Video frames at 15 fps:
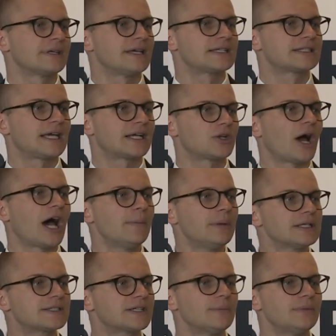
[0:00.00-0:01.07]
It's like, no, how
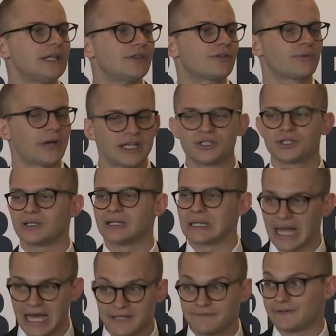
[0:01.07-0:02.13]
about somebody threatened your
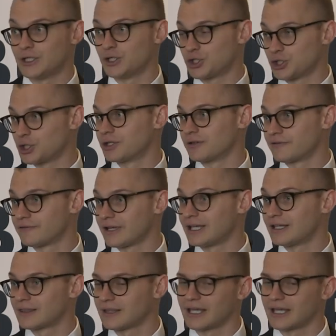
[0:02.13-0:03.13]
life and it shook your faith?